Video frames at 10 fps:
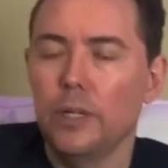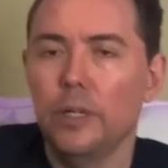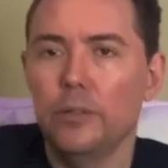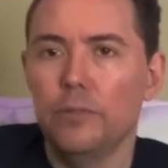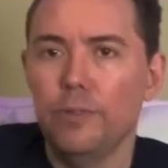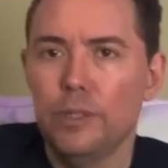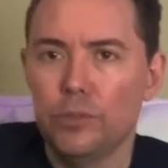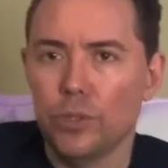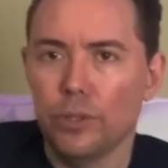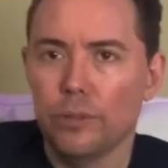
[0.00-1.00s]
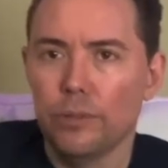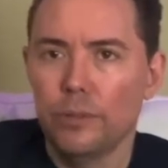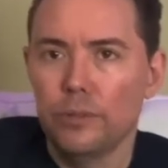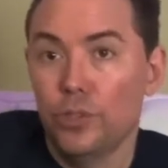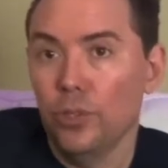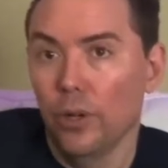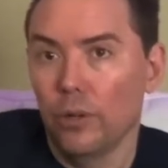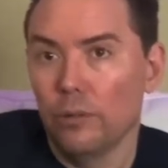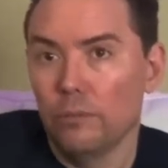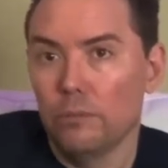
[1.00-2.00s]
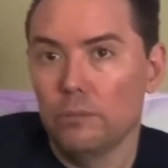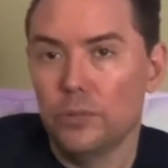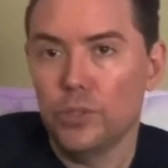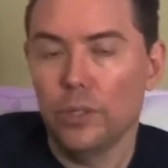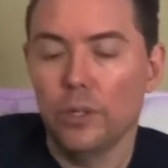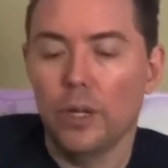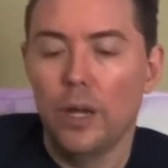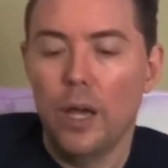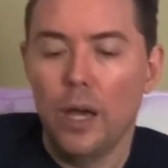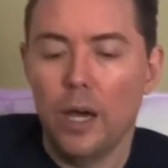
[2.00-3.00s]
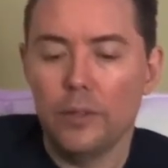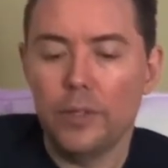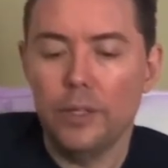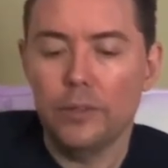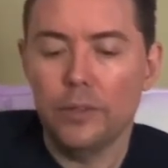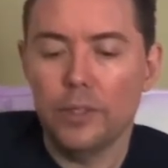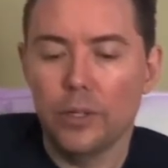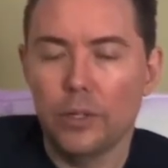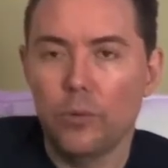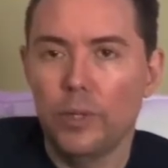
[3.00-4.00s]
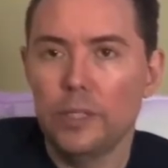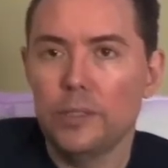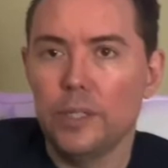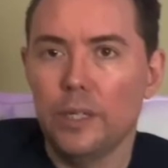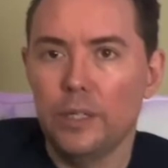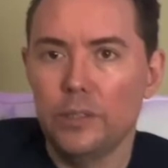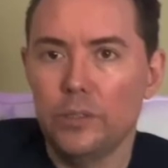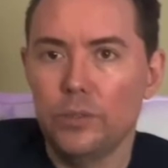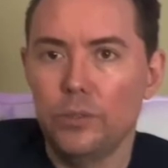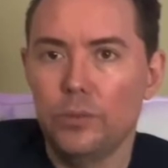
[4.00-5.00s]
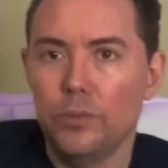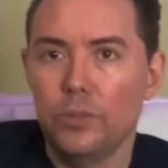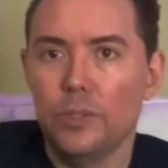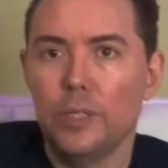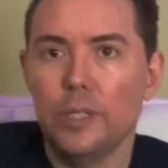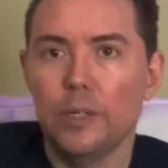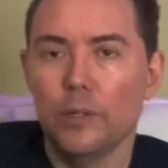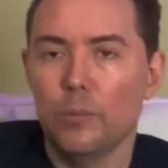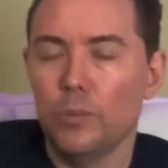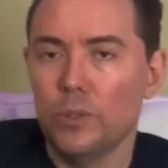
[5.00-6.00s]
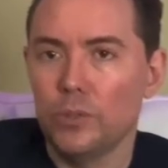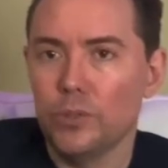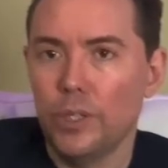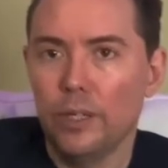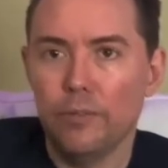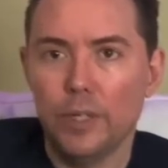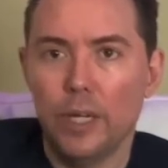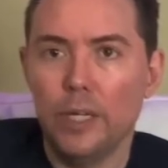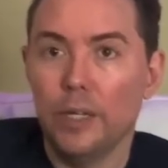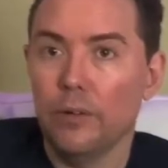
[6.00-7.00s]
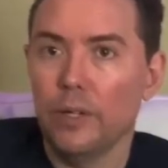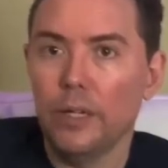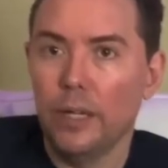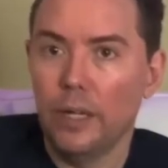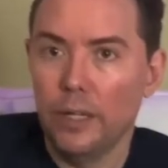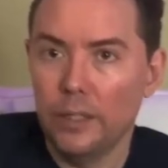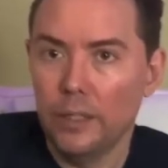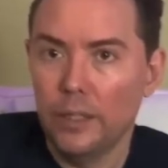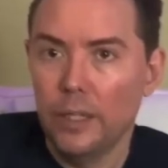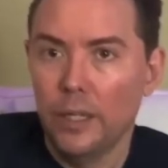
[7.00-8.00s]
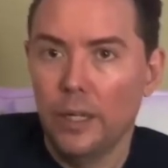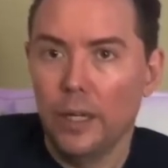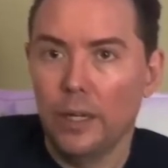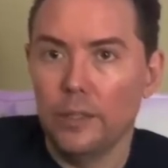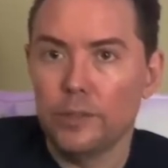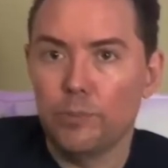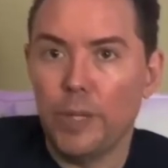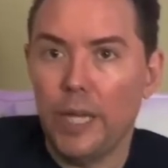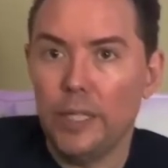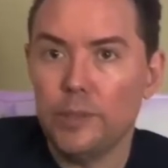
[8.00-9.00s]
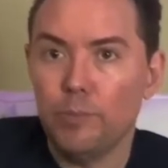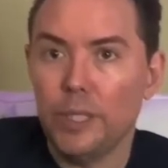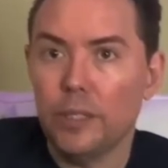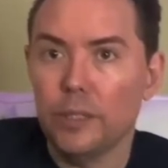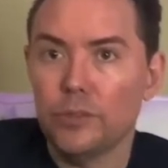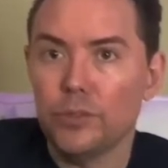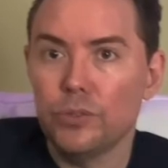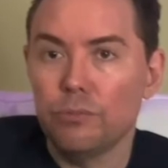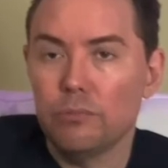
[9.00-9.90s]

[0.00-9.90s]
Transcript: in the future? Sure, sure. I think that they're going to get into the hearables, if not hearing aid uh, space, because